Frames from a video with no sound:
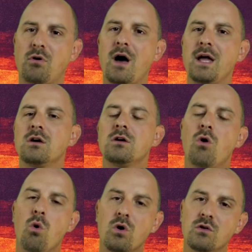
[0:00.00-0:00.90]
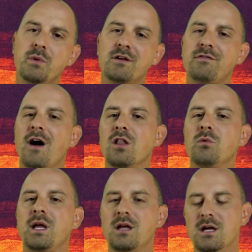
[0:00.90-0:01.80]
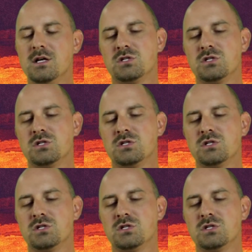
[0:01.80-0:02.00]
prior or the week following.